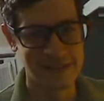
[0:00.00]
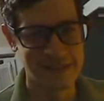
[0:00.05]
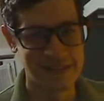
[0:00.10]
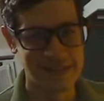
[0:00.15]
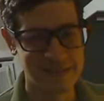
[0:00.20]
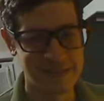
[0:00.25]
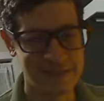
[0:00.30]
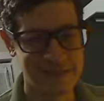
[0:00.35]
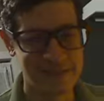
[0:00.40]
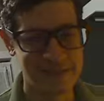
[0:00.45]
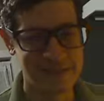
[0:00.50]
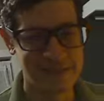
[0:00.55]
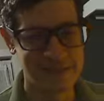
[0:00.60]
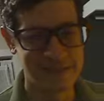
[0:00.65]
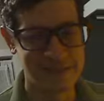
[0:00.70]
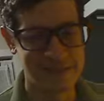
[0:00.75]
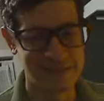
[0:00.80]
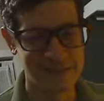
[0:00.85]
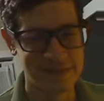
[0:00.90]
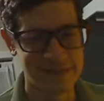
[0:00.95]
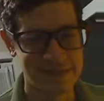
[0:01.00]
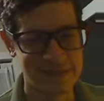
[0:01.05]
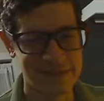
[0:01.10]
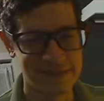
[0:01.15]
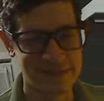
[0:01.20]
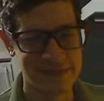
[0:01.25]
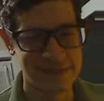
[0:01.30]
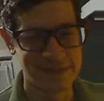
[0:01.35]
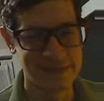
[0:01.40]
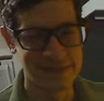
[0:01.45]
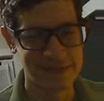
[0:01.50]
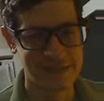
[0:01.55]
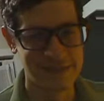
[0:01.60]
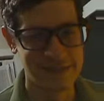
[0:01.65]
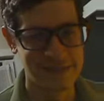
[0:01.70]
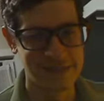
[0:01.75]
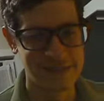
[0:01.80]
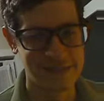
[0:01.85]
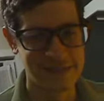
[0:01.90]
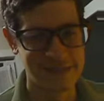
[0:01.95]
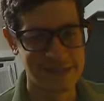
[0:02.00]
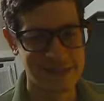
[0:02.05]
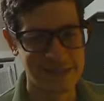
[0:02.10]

and not of Yeah.